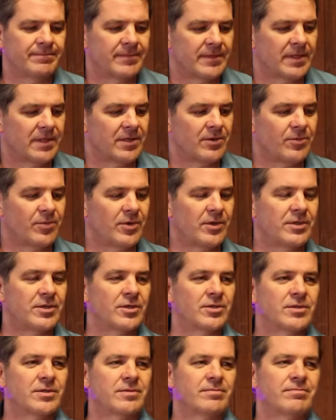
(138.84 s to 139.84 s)
you know, we're
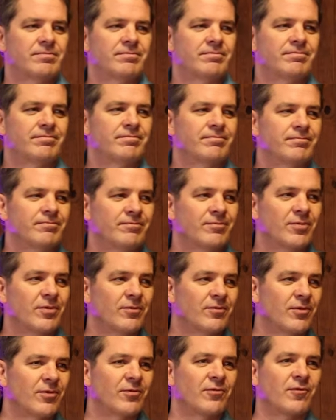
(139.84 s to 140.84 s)
just
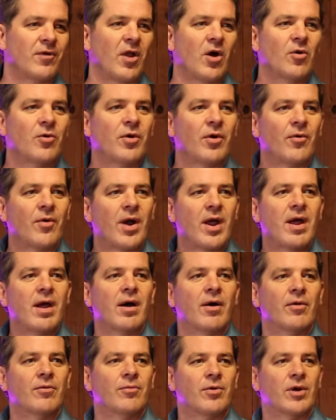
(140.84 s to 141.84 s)
we're, floating
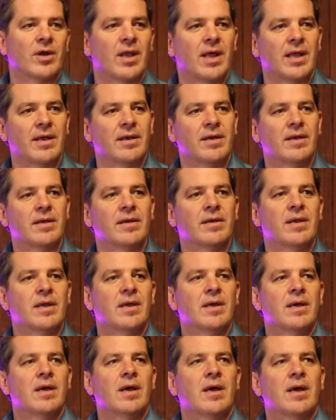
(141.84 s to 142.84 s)
around. We're letting
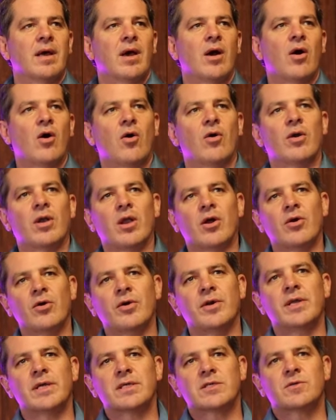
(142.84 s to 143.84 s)
our
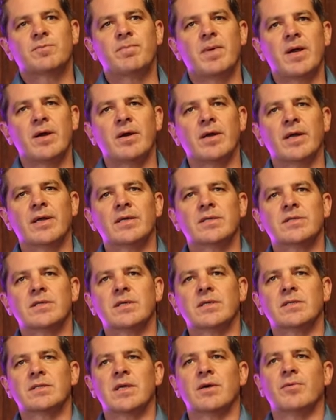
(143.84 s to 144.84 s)
learned
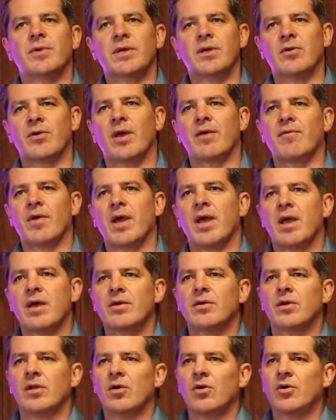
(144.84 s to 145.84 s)
experiences that we don't have a
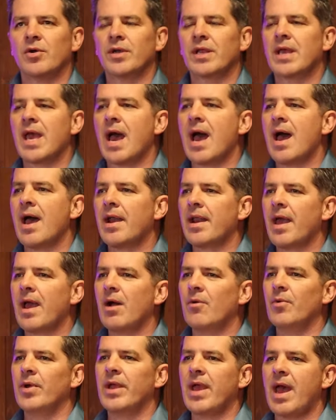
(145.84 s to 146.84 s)
handle on guide
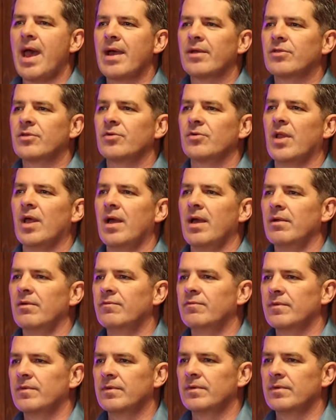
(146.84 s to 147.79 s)
how we act through life.